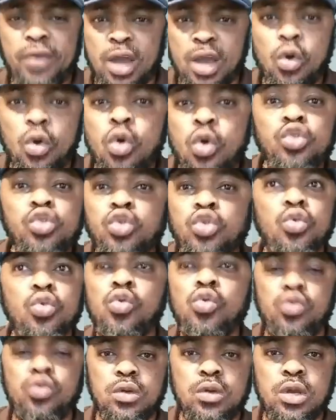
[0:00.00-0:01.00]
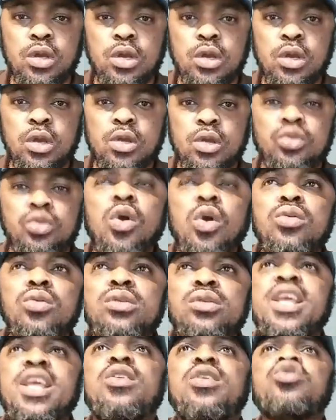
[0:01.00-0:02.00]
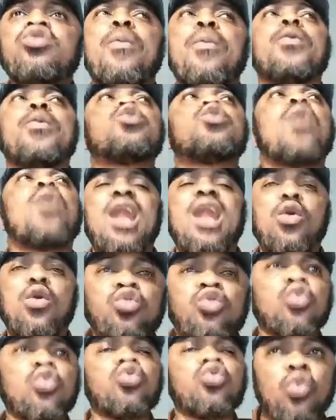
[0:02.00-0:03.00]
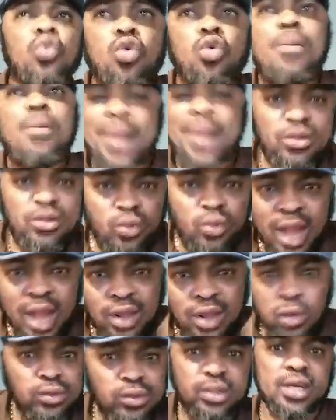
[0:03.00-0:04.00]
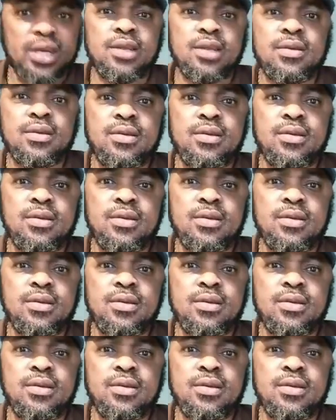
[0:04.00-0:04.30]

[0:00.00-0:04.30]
Ojukwu, they don't supposed to allow Ojukwu to come back to that country.